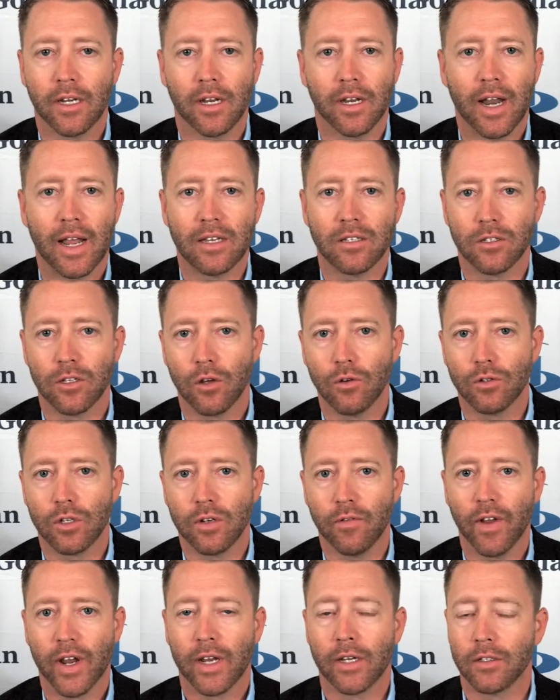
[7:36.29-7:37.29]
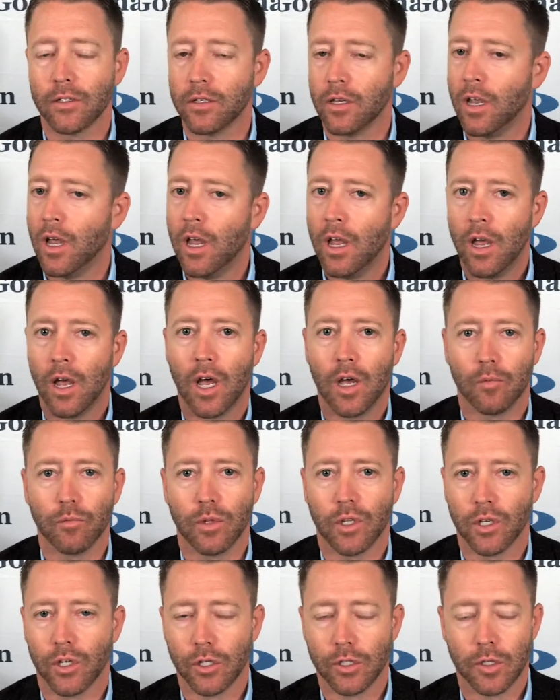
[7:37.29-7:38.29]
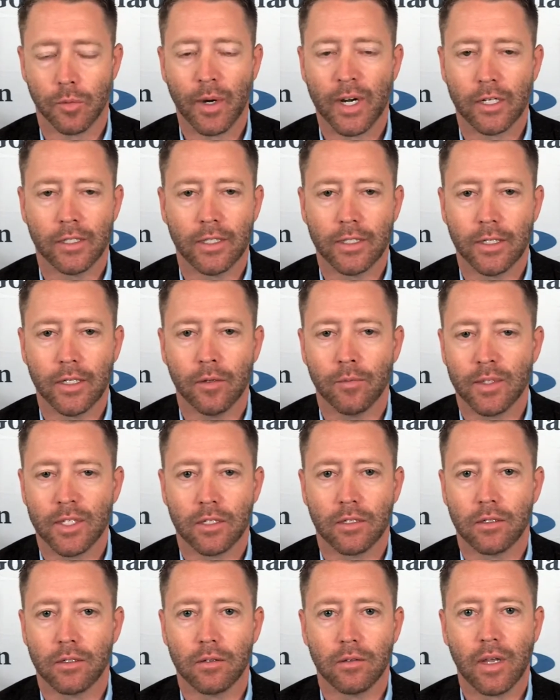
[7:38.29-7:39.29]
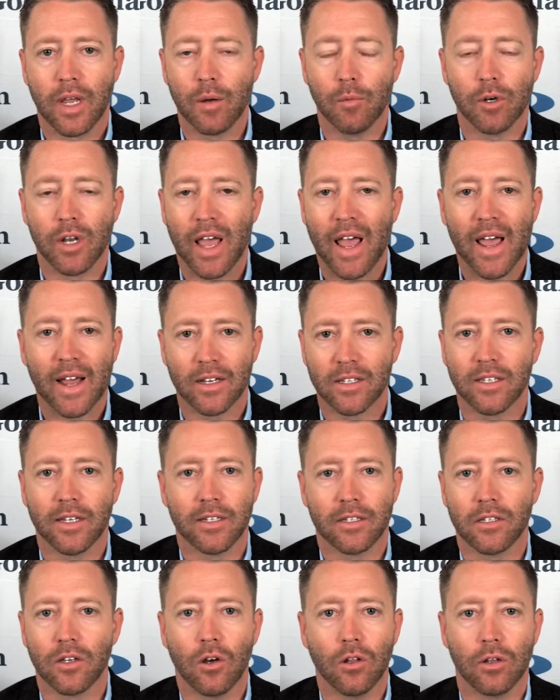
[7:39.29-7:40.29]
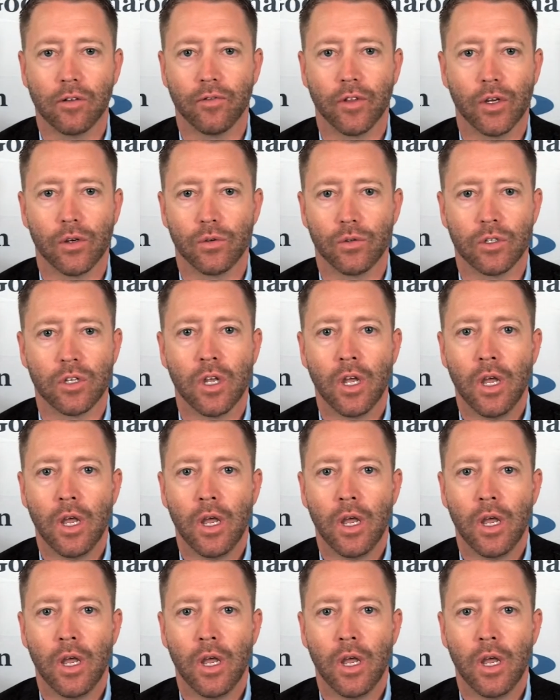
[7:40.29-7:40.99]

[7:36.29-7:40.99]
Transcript: And as those advance, the Good Samaritan team is able to access all of those.